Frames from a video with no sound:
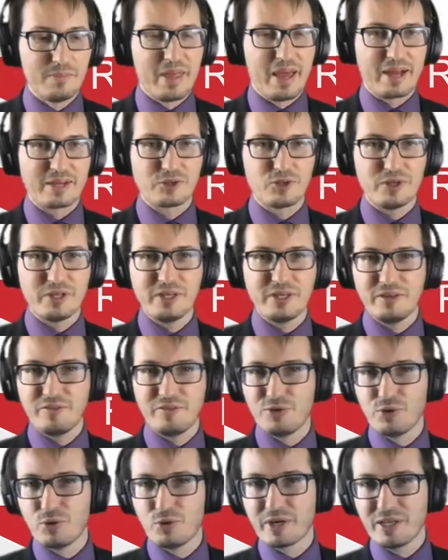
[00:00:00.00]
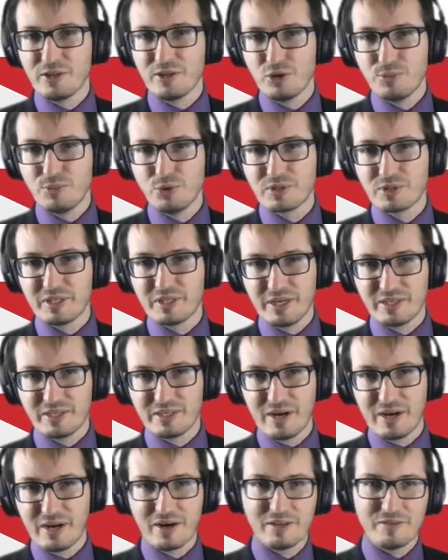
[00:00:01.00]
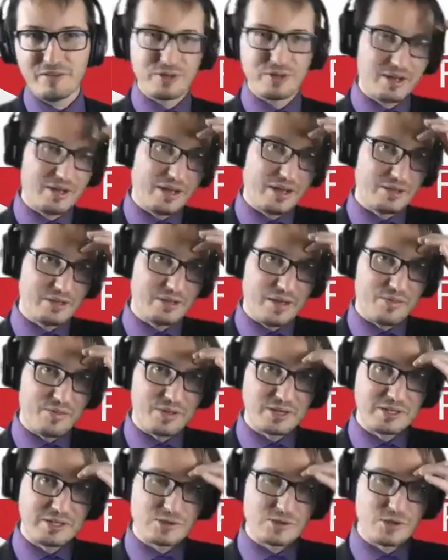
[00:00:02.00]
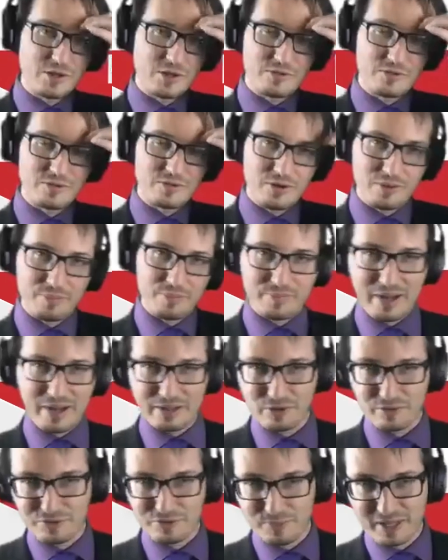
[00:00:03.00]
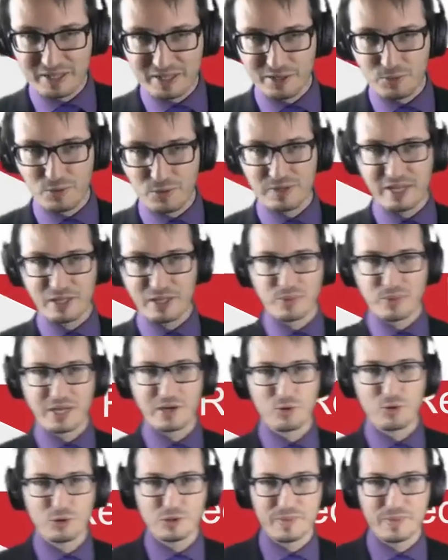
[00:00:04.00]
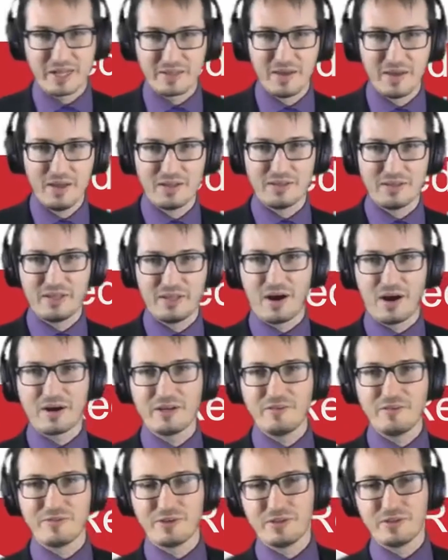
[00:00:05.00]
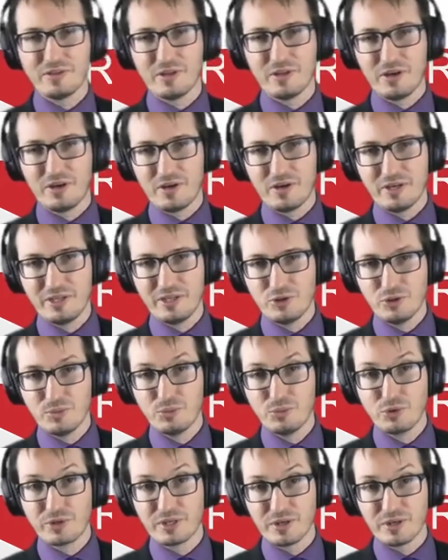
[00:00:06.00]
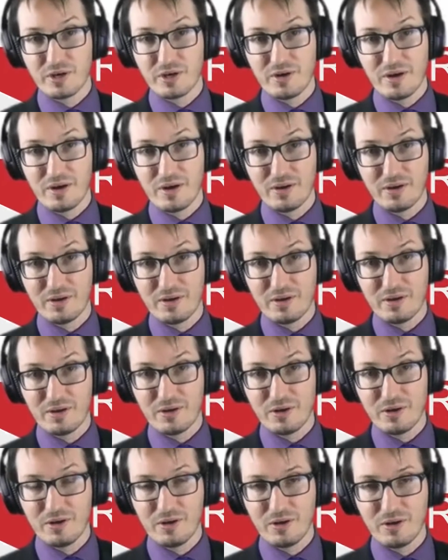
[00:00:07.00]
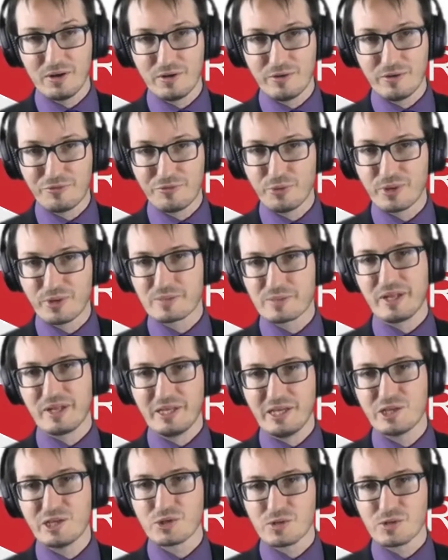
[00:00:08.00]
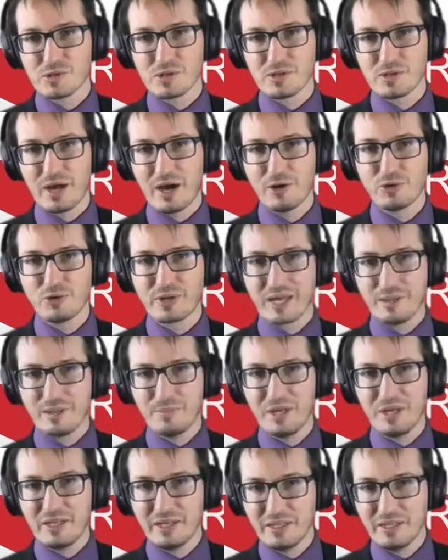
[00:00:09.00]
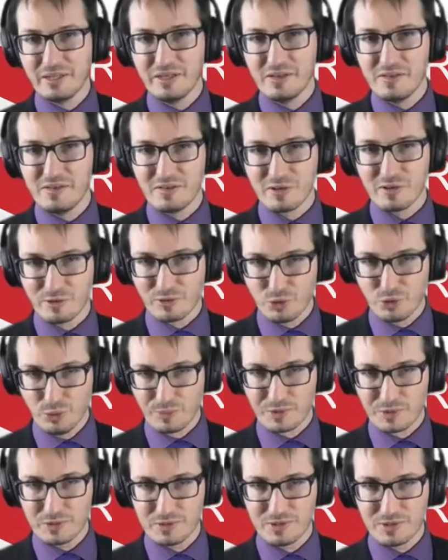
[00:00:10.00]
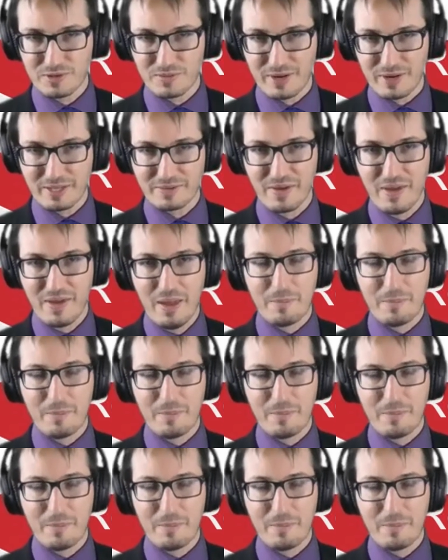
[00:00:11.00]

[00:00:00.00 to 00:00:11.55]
Actually, if you look in the book, there are even, I think it's not part of the material that we include, but there are even in the book a few explanations on how you can build indices on cubes, right?